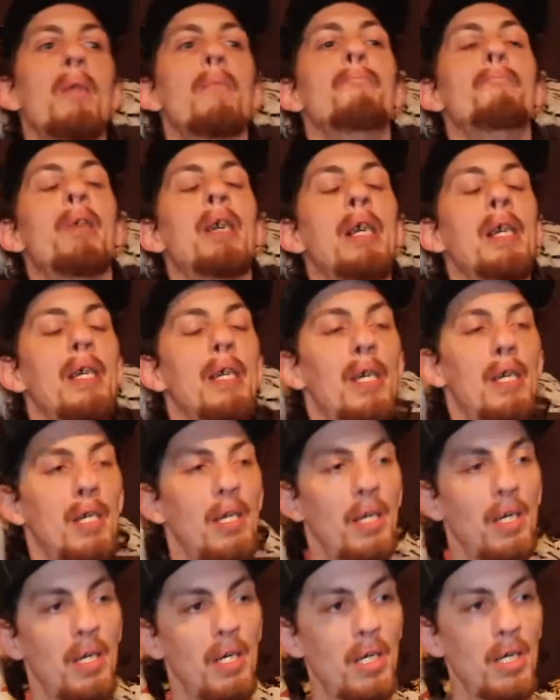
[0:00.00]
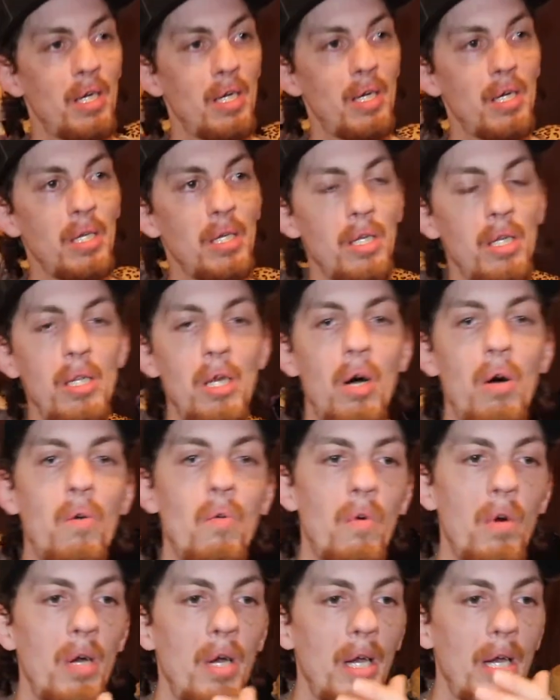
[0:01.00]
But, you
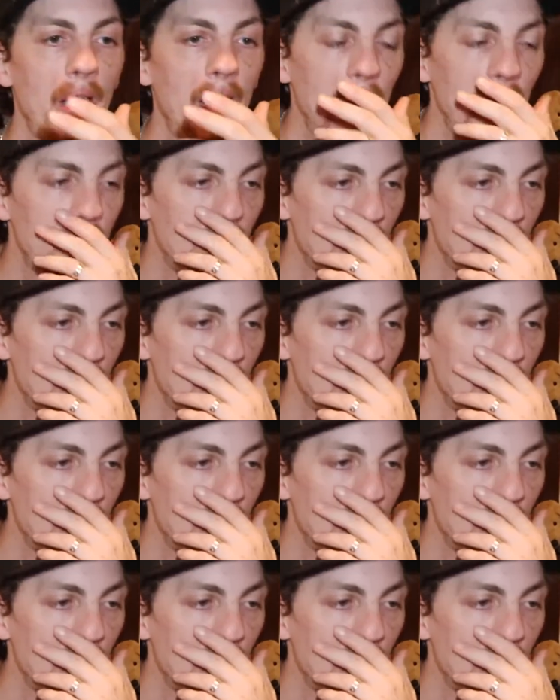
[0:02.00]
know, in